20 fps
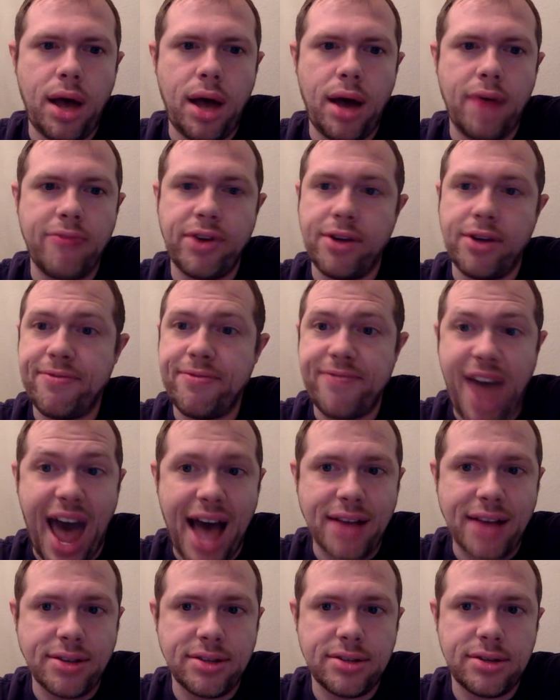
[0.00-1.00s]
very
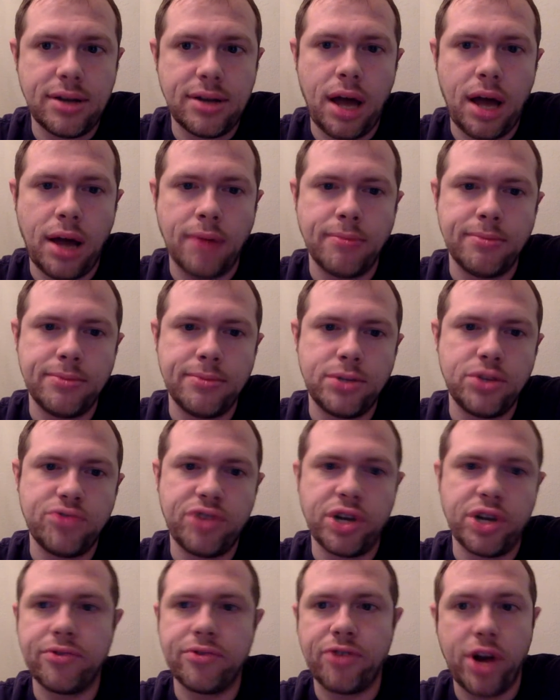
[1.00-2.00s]
fast. She's
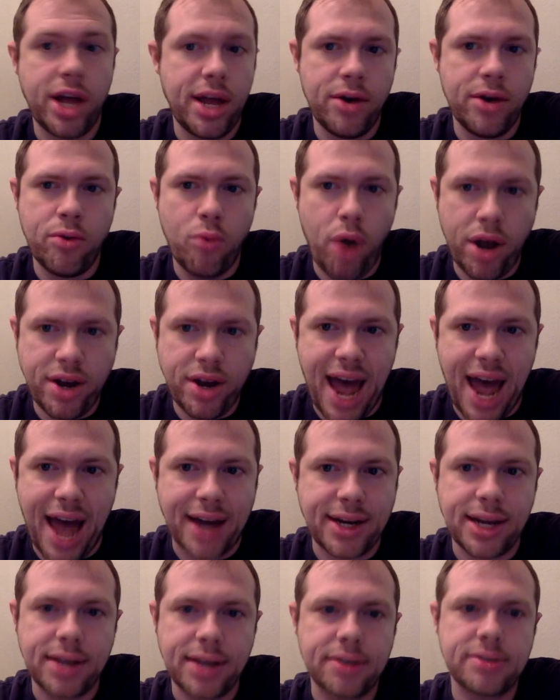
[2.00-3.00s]
very good for hit and run
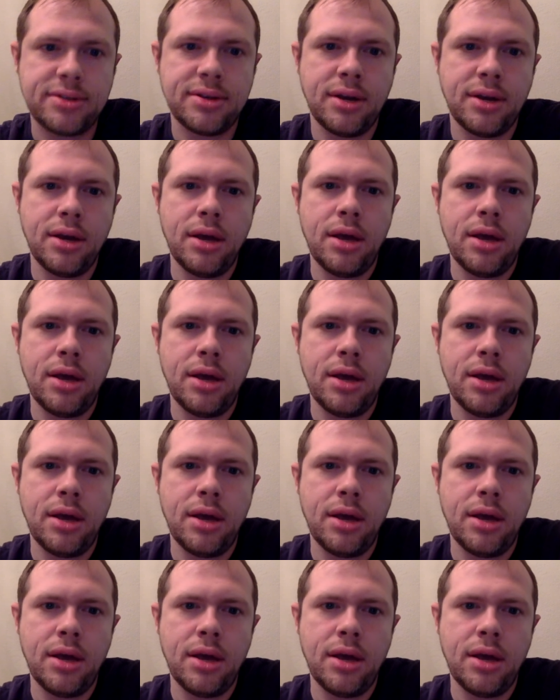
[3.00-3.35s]
tactics.